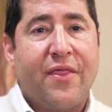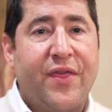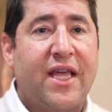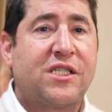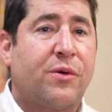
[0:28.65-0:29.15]

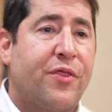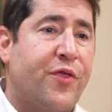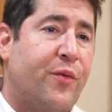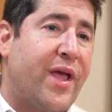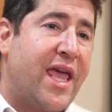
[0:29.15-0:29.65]
these were
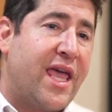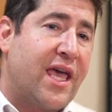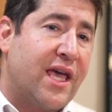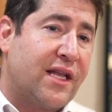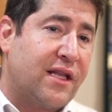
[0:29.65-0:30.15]

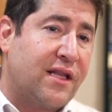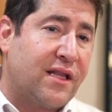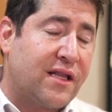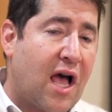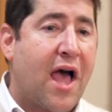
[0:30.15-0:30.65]
three
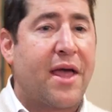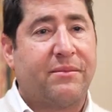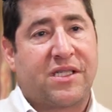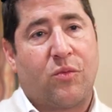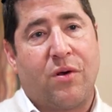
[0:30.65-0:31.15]

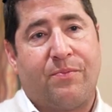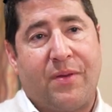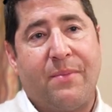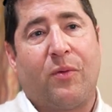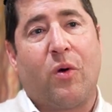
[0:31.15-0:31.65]
times where
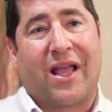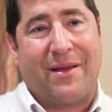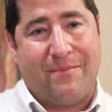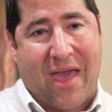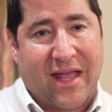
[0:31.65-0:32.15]
people were
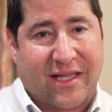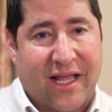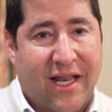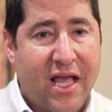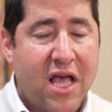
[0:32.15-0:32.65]

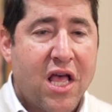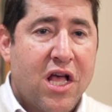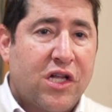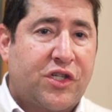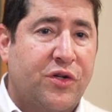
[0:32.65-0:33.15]
commanded
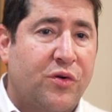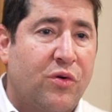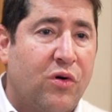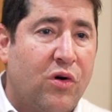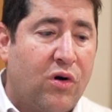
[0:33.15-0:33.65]
to